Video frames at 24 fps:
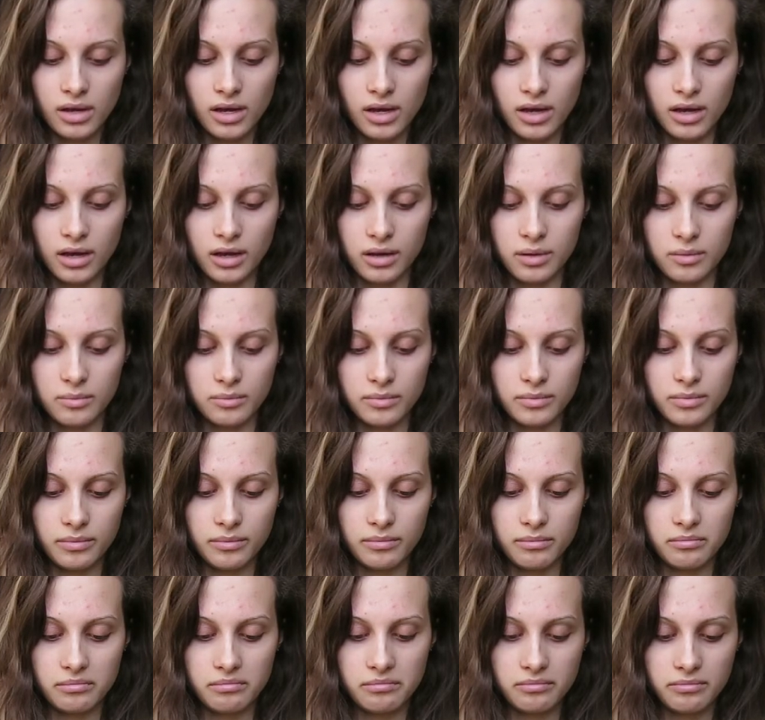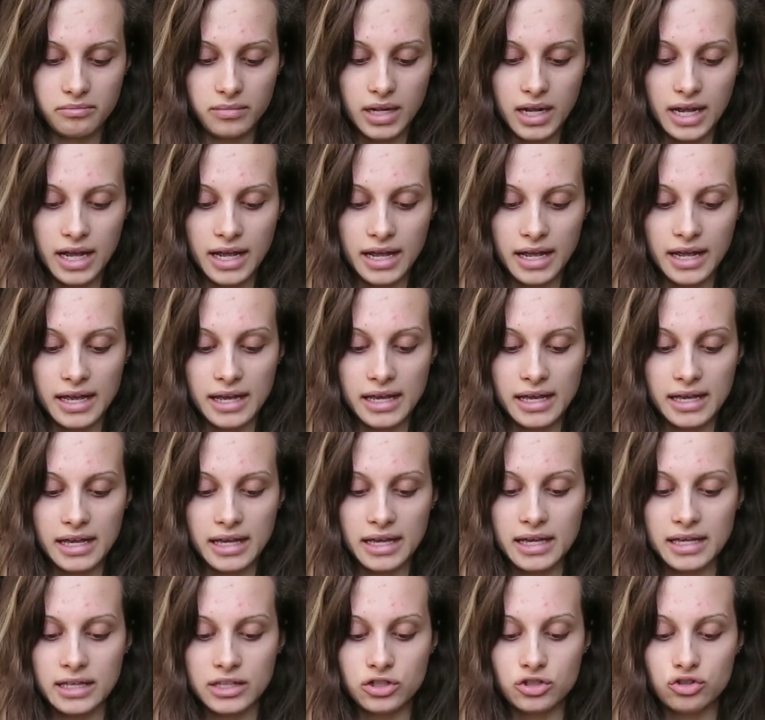
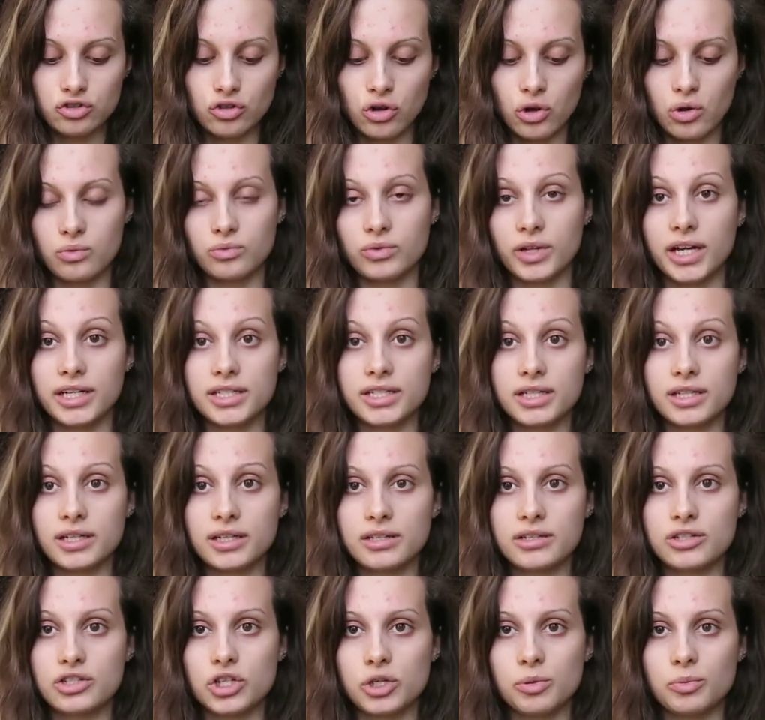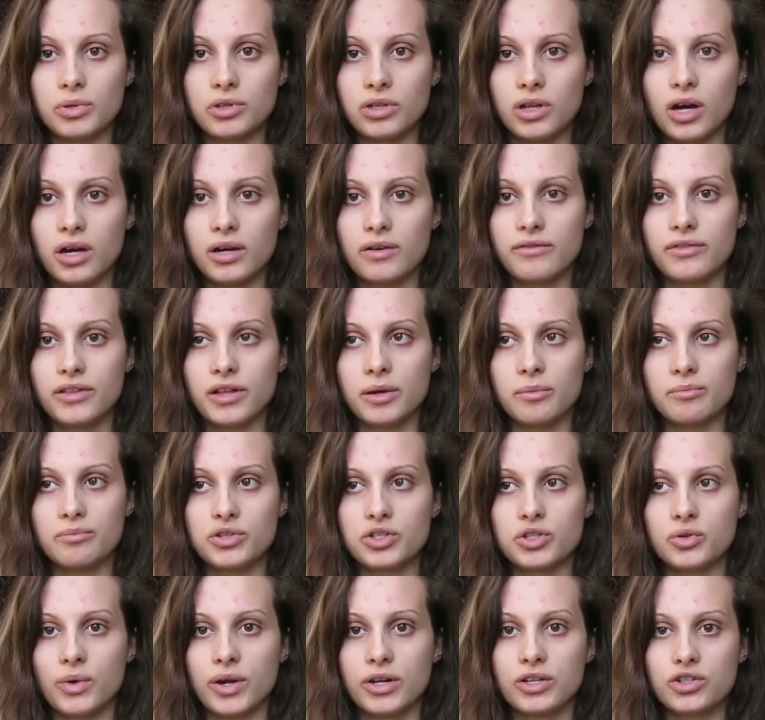I don't like to consume a lot of them.
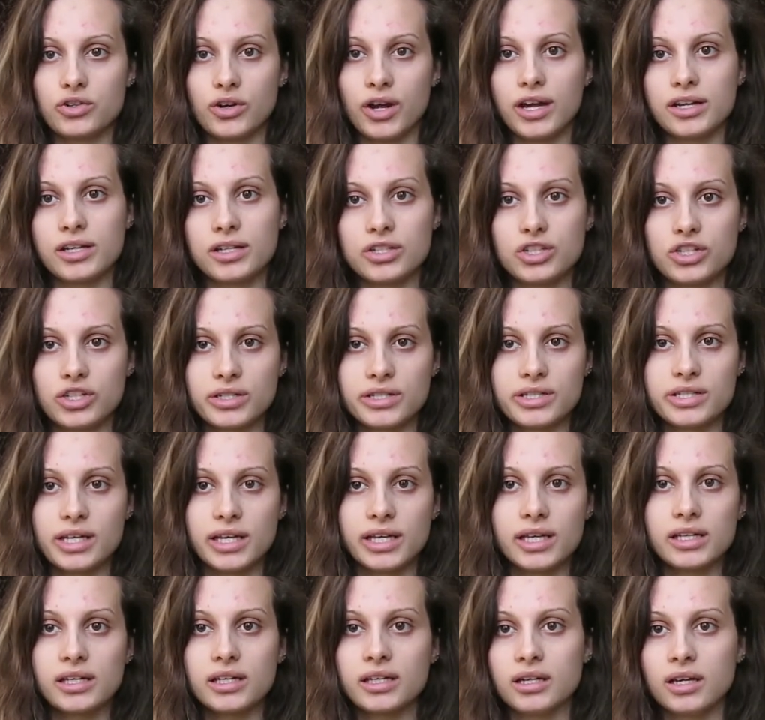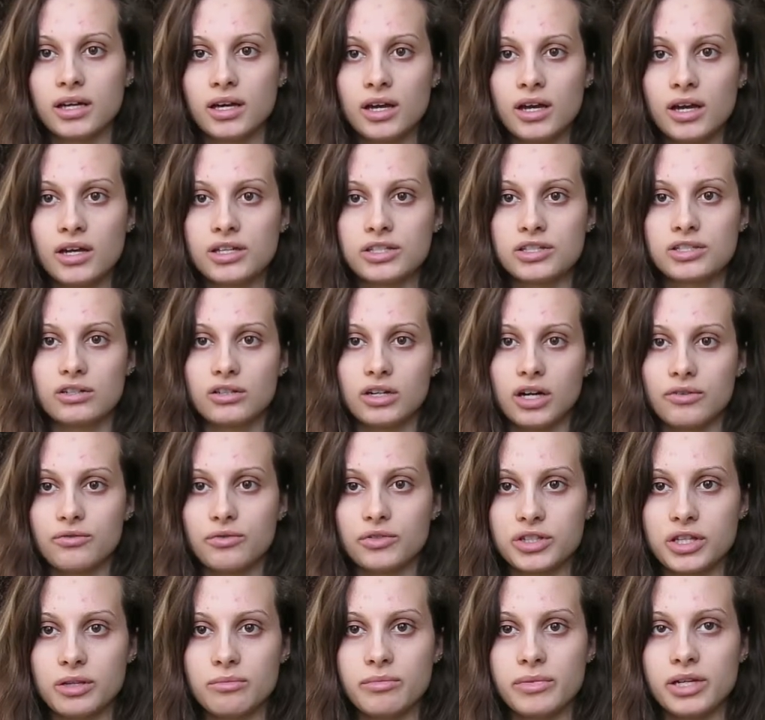So I try to just like start off
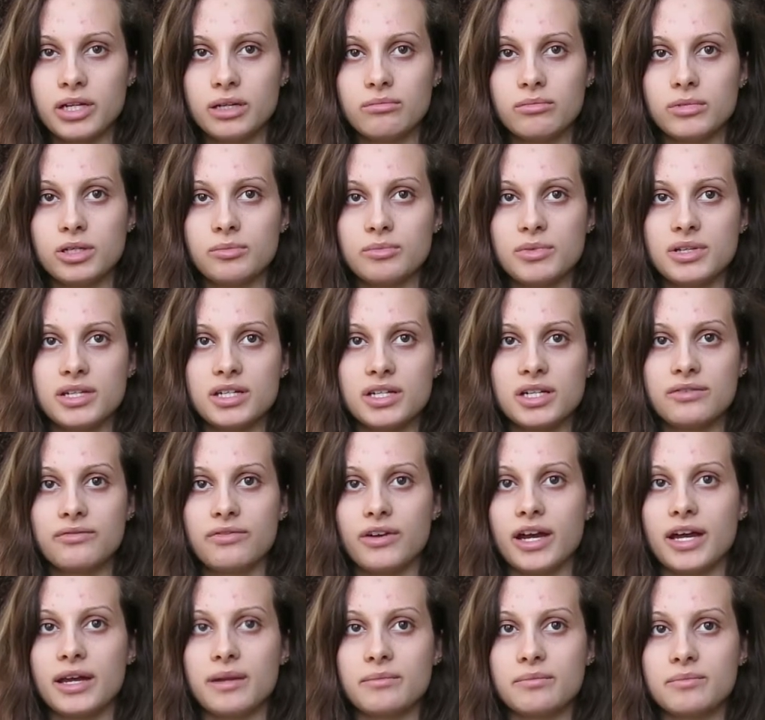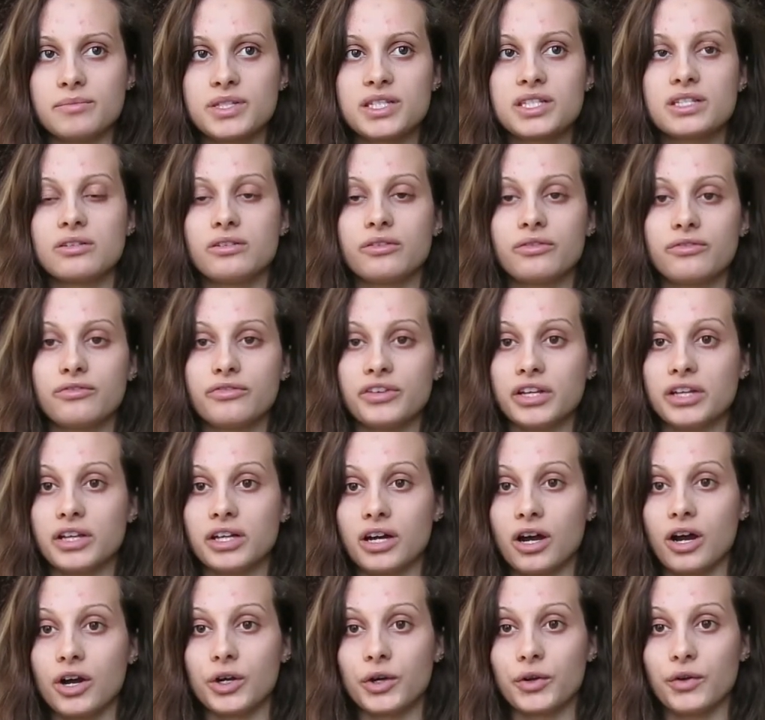with the minimum, and then if I'm still
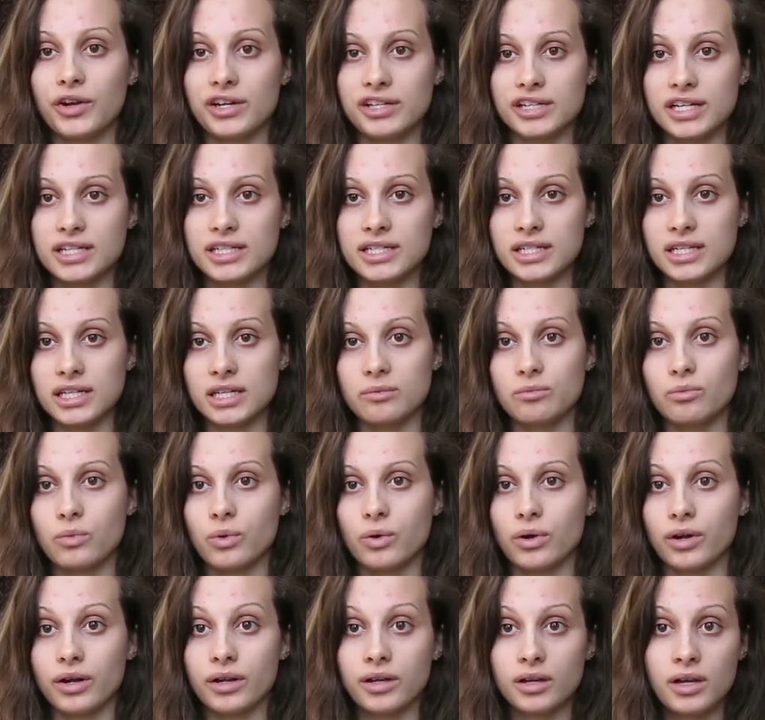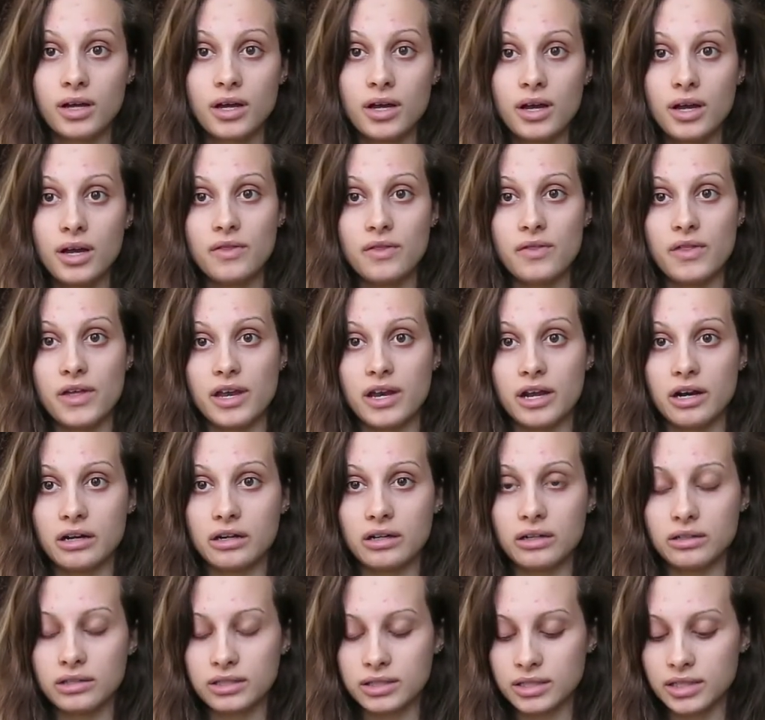feeling hungry and need to eat more, then
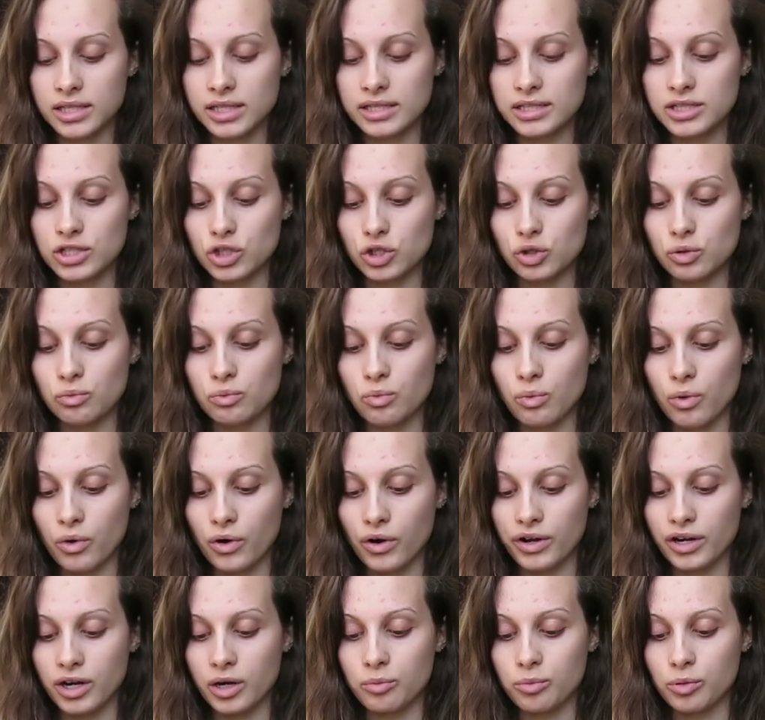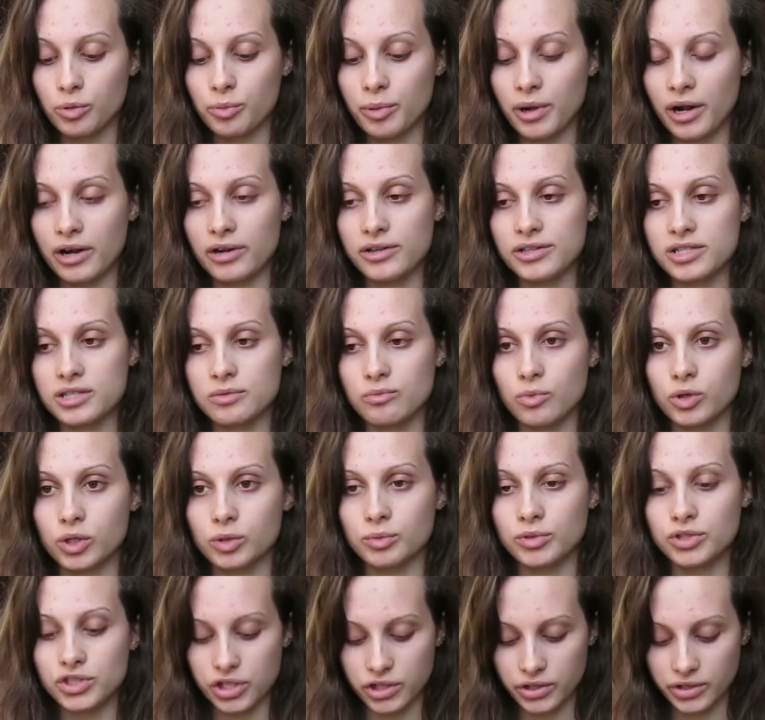I'll consume more and I'll prepare some more,
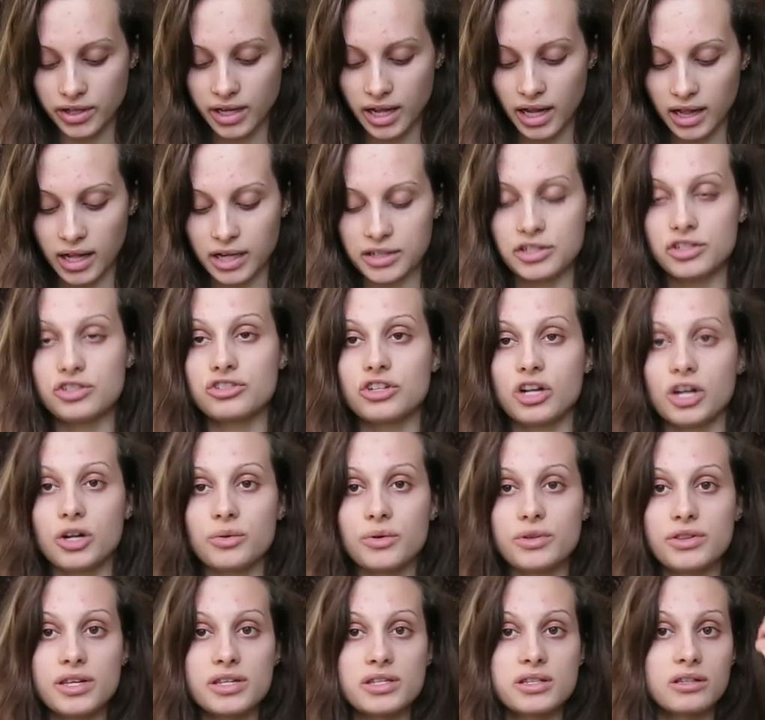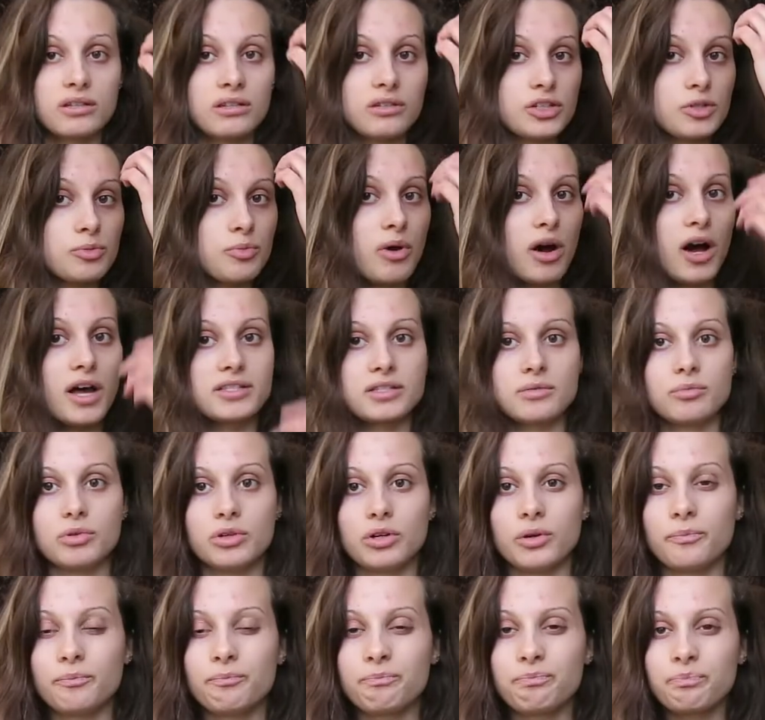but generally I like to start with as little as
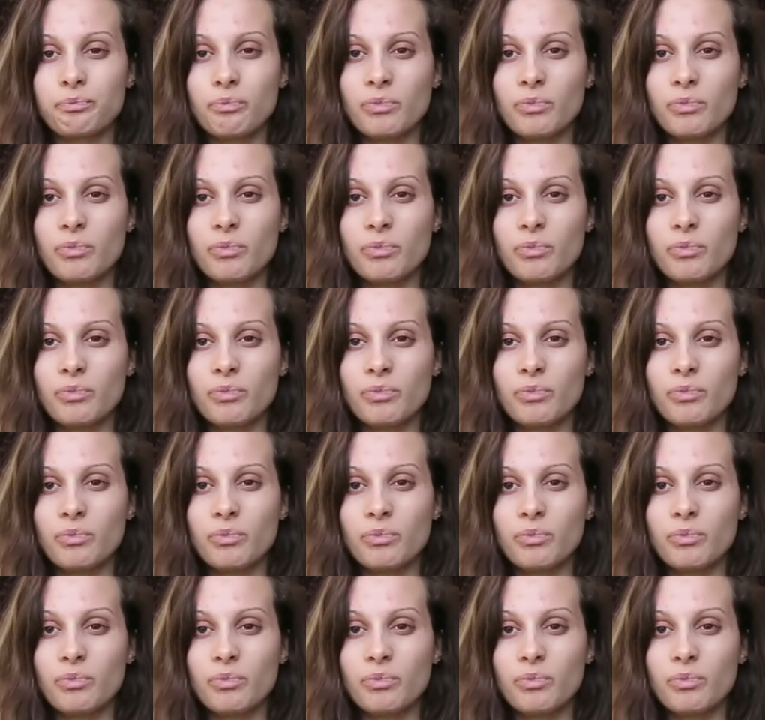possible.